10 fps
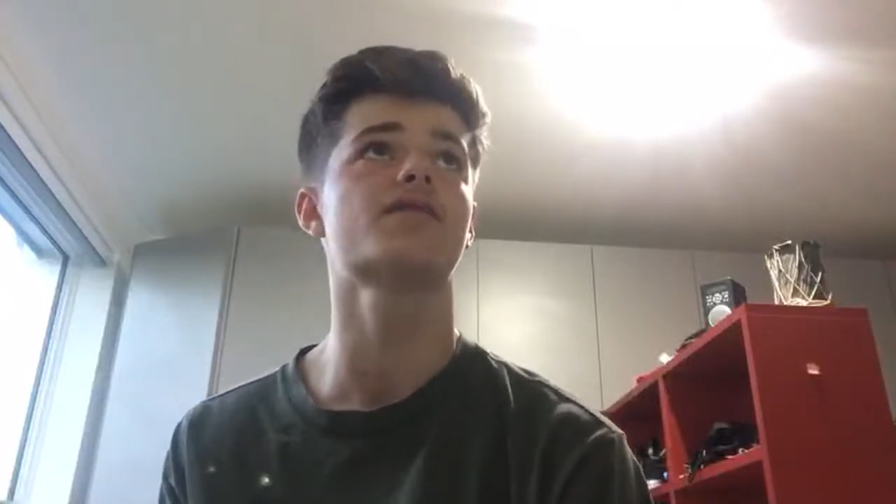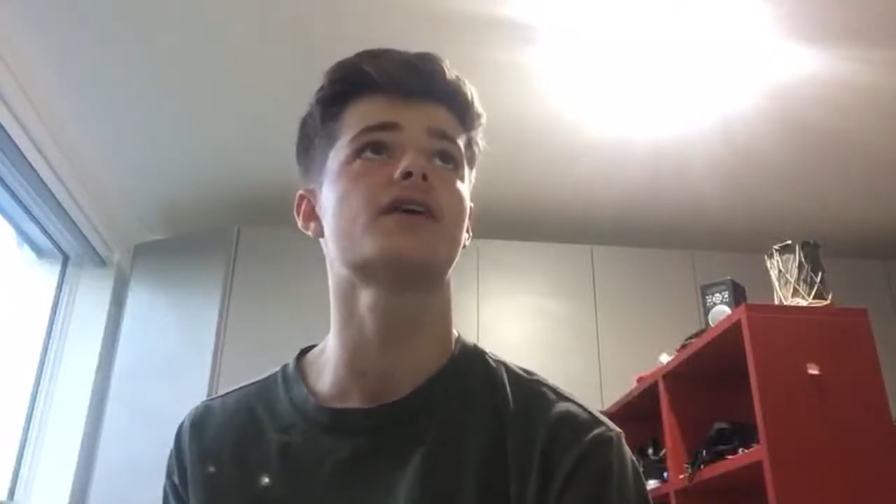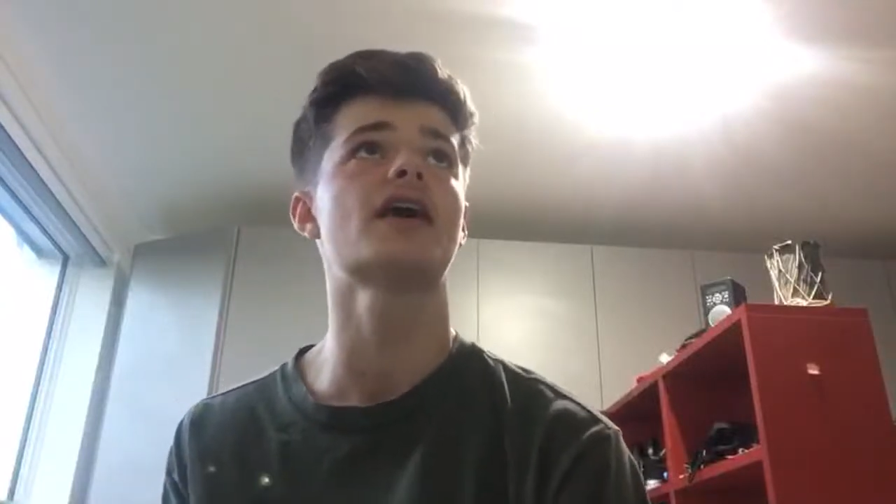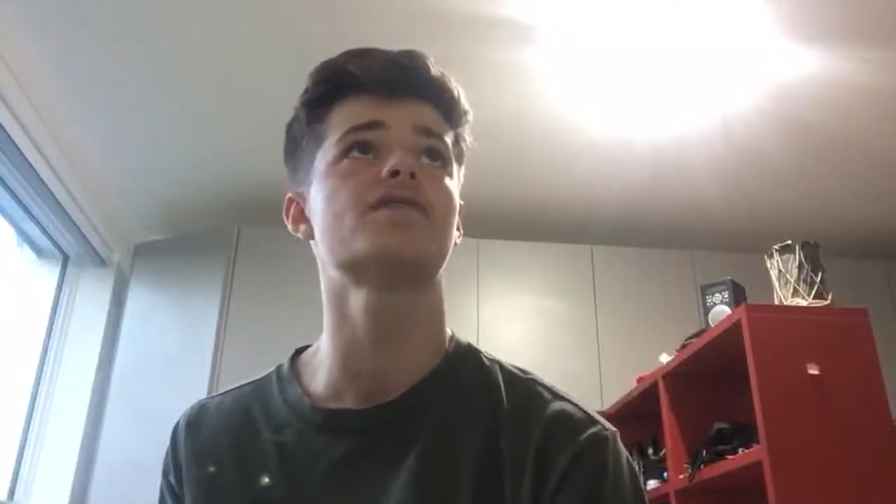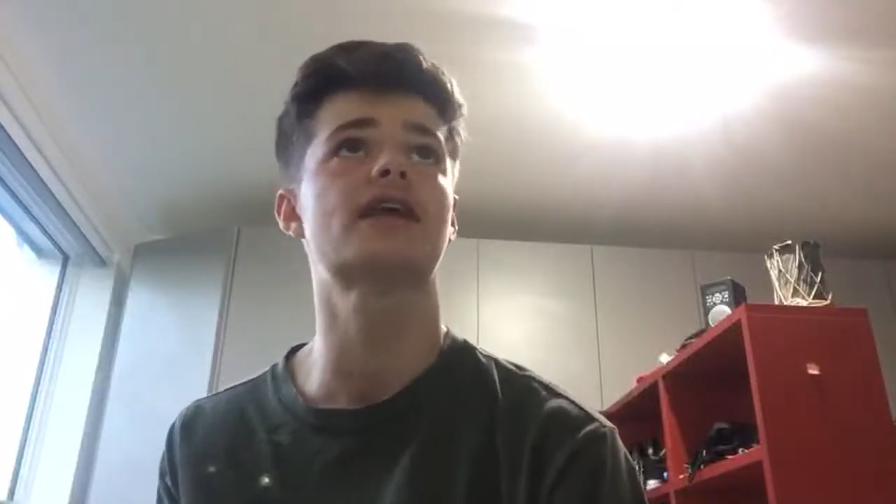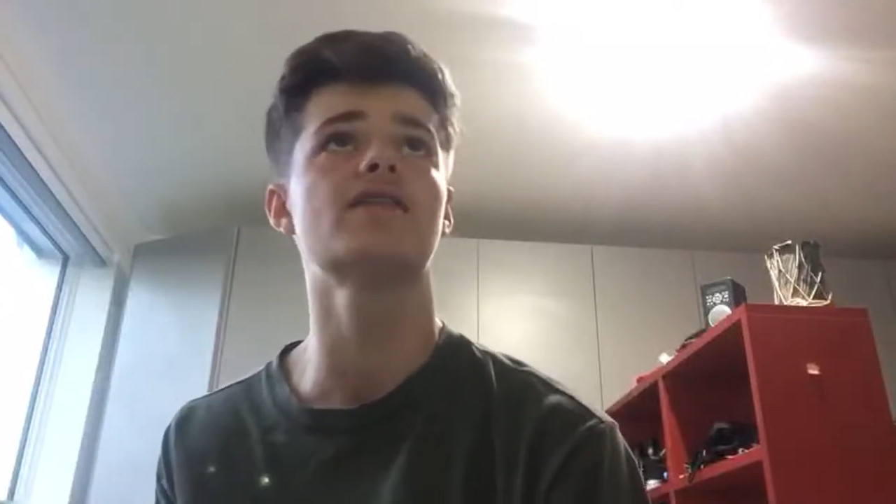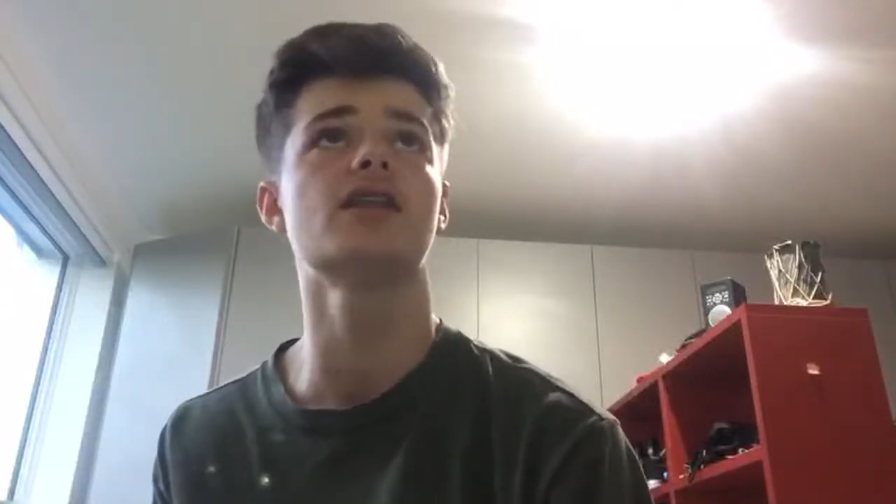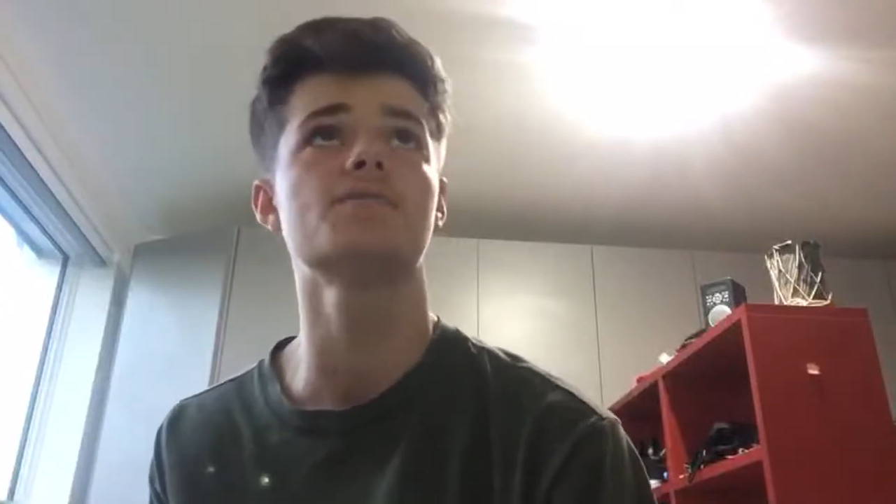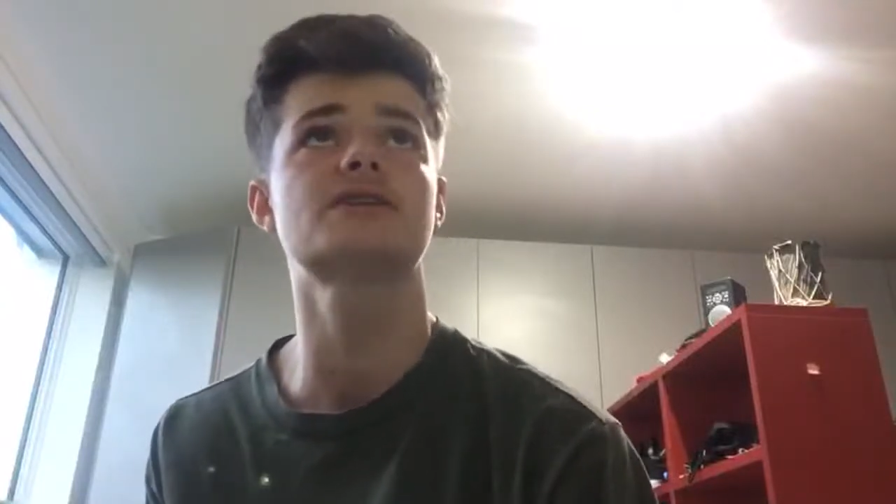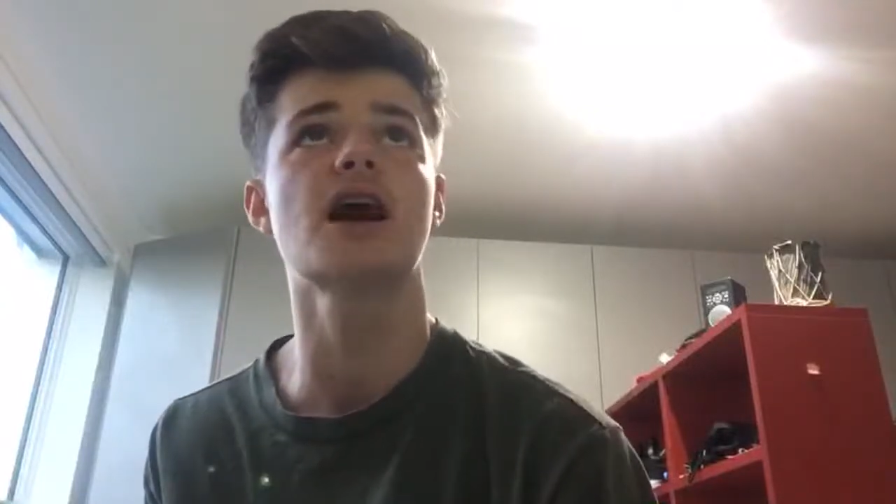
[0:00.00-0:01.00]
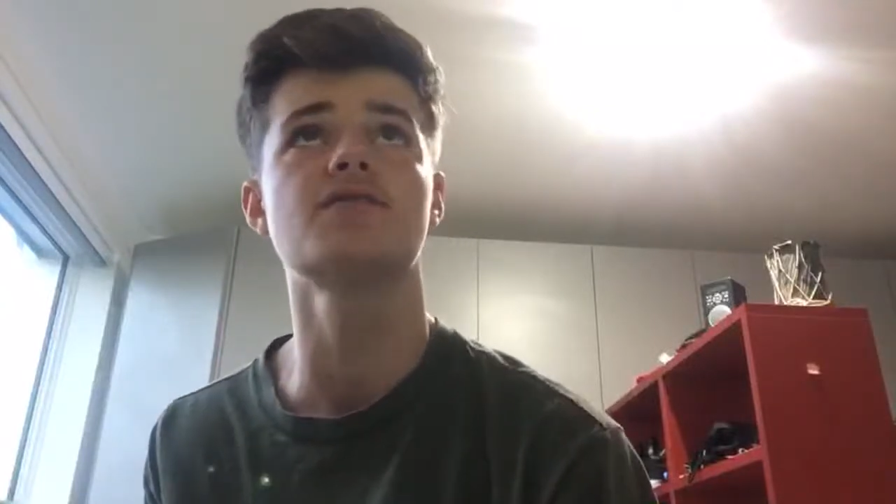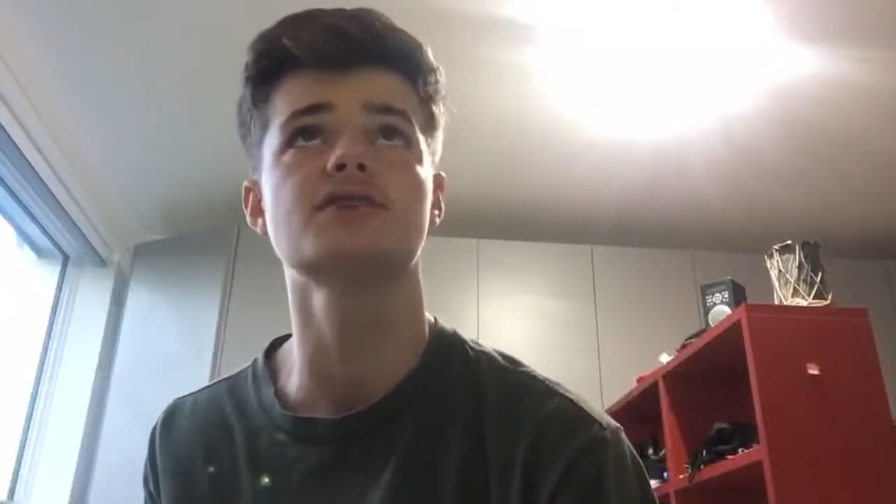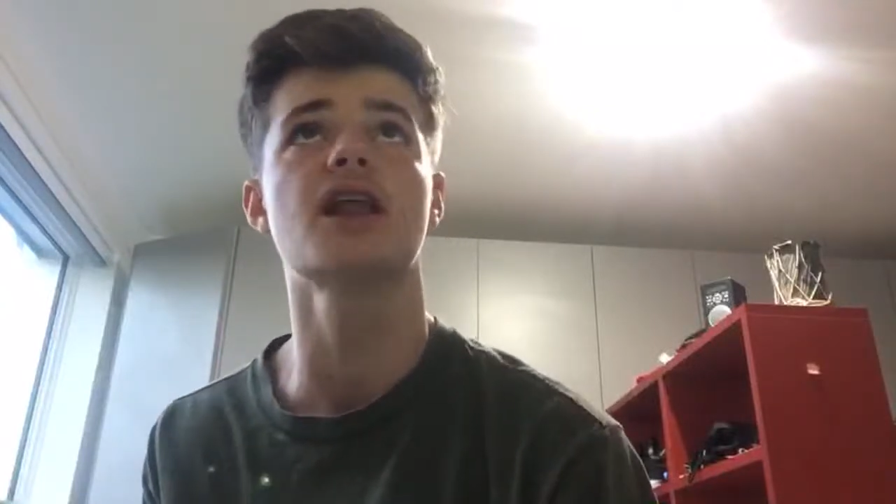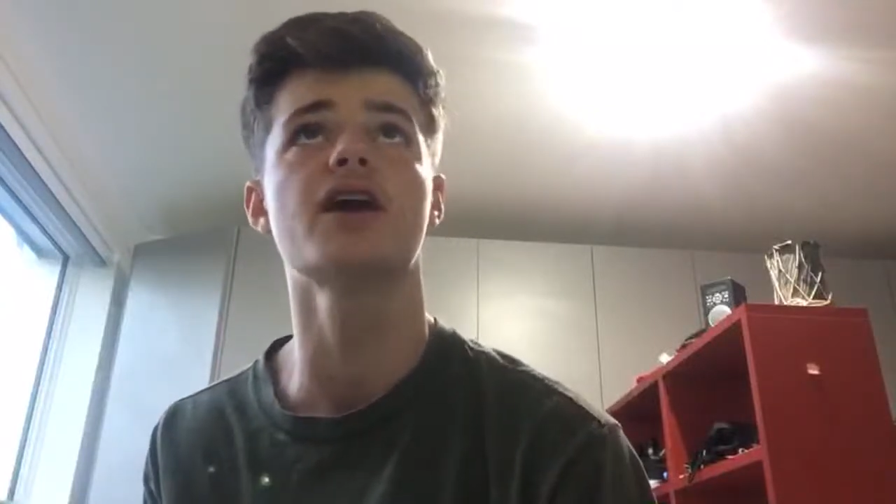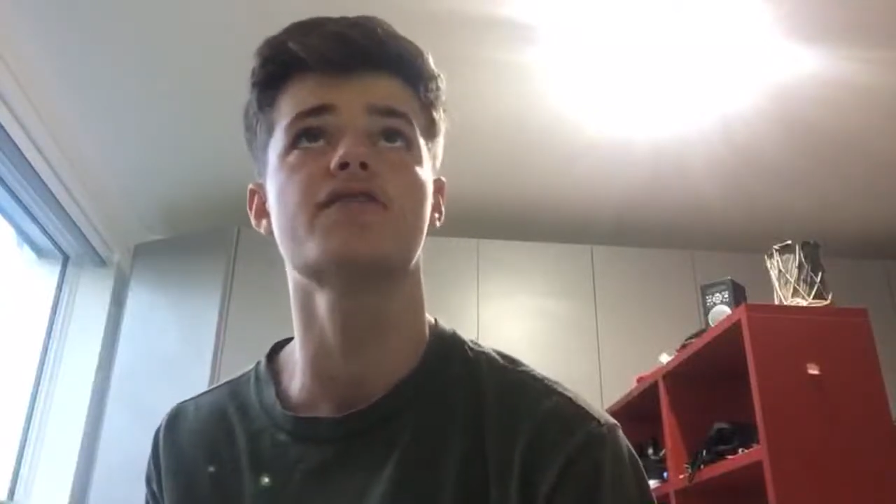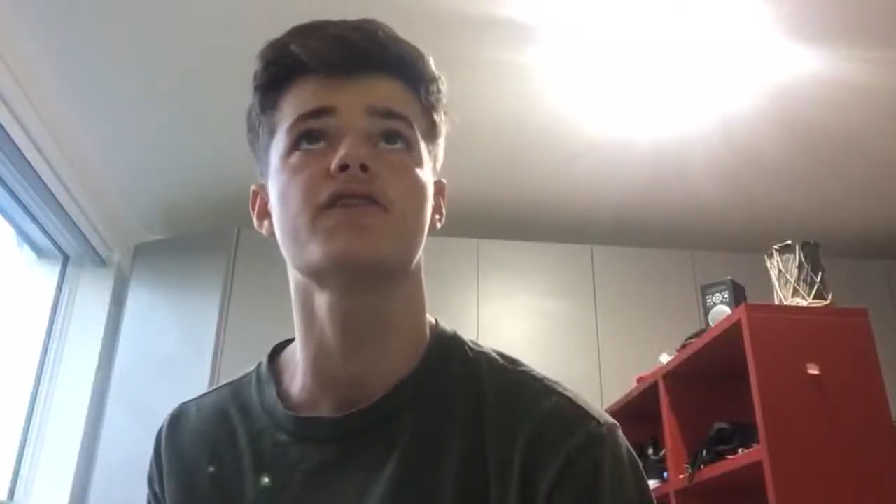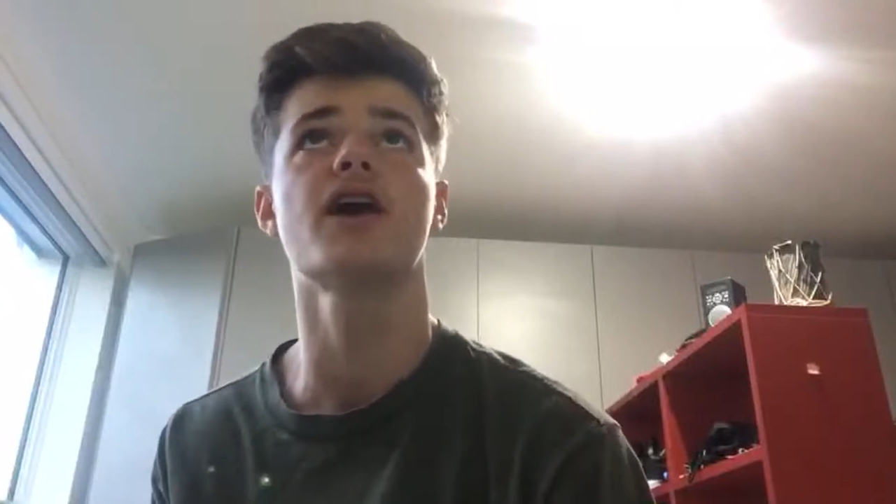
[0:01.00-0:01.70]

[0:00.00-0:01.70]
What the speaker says: Cardiff, and they've given themselves